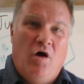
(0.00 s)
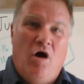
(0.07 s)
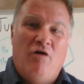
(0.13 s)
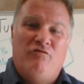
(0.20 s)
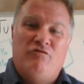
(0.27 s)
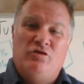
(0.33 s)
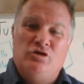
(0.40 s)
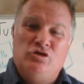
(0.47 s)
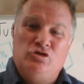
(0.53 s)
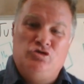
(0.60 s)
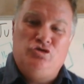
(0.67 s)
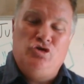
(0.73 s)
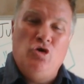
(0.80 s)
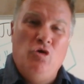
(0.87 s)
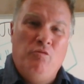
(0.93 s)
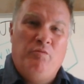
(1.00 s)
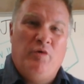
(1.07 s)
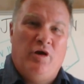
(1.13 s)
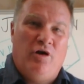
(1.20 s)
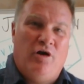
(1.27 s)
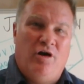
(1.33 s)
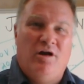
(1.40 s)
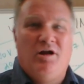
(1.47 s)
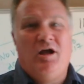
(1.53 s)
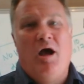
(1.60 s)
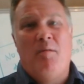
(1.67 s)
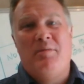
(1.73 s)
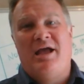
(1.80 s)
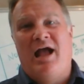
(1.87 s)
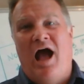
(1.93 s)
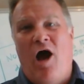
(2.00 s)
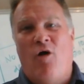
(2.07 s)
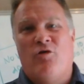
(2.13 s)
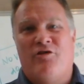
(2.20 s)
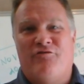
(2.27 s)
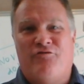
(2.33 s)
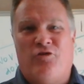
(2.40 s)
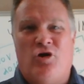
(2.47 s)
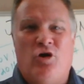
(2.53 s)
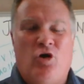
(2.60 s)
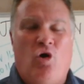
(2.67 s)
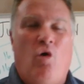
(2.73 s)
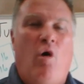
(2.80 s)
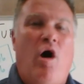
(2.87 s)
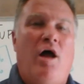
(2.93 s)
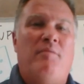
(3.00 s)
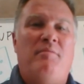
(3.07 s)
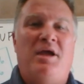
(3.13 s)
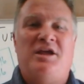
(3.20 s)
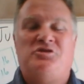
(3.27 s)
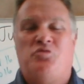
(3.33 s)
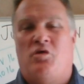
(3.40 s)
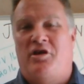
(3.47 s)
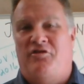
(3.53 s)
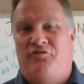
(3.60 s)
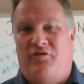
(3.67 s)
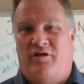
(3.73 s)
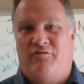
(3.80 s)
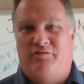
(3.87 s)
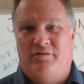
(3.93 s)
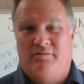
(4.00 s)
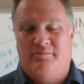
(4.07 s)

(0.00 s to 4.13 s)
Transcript: of Jupiter coming out of Virgo on May 25th.